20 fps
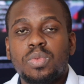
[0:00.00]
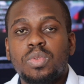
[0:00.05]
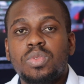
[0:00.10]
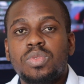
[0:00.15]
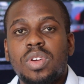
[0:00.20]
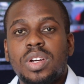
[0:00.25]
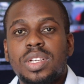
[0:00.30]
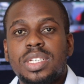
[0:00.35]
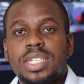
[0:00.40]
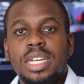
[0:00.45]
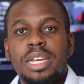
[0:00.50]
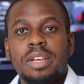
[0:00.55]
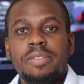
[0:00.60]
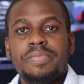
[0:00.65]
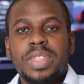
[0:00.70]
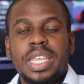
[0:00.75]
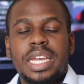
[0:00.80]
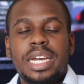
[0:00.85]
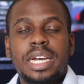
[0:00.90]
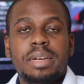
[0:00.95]
will not
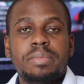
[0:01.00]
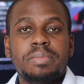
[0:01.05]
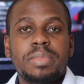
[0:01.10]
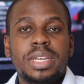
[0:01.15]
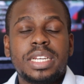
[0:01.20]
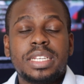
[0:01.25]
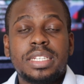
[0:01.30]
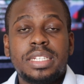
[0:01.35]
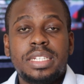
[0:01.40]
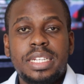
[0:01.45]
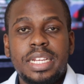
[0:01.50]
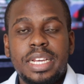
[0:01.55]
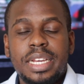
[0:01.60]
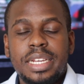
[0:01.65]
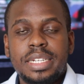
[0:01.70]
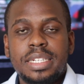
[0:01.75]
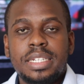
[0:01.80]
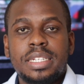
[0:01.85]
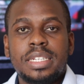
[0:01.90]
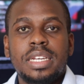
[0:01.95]

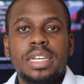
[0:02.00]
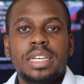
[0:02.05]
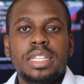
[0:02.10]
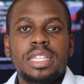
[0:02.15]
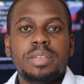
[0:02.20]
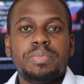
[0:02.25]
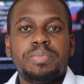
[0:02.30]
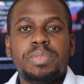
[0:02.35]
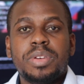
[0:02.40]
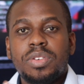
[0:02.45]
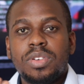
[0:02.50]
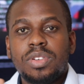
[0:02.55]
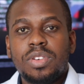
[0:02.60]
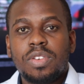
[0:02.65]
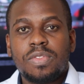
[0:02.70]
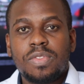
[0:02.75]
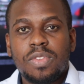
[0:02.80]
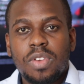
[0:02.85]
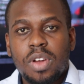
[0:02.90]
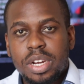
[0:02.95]
extend the period
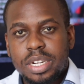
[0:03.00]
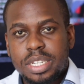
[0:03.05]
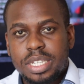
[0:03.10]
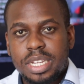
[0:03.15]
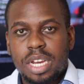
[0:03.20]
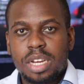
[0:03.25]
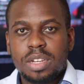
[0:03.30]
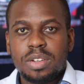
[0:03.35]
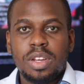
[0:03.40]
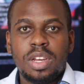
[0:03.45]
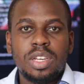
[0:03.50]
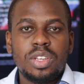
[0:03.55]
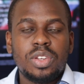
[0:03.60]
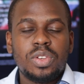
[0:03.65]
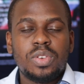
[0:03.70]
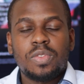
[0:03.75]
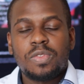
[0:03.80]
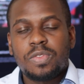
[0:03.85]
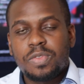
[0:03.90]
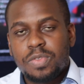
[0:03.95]
of lockdown,
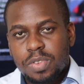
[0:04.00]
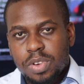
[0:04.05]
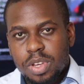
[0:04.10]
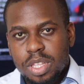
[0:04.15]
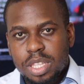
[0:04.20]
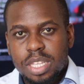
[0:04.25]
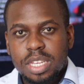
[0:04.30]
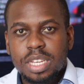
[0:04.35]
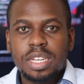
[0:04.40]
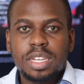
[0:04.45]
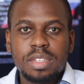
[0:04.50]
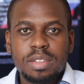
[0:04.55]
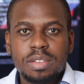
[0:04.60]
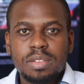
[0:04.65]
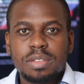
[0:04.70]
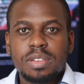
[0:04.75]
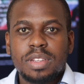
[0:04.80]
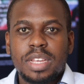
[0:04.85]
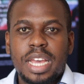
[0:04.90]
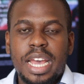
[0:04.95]
you know, further
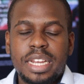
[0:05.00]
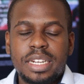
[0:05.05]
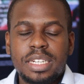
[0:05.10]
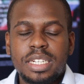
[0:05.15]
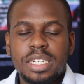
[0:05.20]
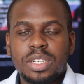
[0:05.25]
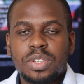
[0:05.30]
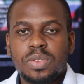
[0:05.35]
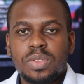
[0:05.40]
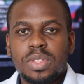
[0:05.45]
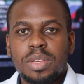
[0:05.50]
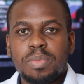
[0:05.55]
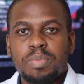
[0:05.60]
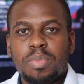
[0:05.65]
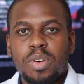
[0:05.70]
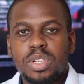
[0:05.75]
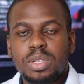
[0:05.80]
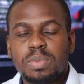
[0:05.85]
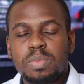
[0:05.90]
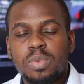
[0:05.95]
adding to the
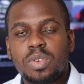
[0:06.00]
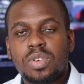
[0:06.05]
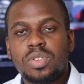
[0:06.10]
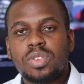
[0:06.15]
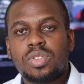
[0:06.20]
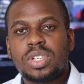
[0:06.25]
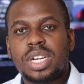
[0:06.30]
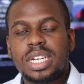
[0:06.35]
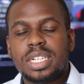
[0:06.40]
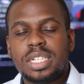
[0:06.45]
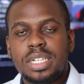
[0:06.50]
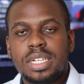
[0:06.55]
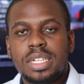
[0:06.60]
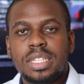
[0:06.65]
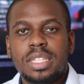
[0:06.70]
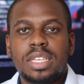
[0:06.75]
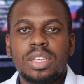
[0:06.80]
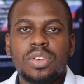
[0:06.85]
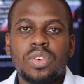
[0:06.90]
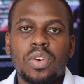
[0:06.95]
possible contraction
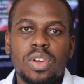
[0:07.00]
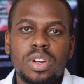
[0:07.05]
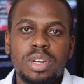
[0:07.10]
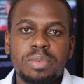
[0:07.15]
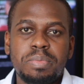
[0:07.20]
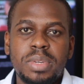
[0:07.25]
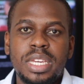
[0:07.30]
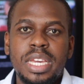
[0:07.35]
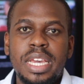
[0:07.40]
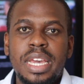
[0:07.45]
in the economy.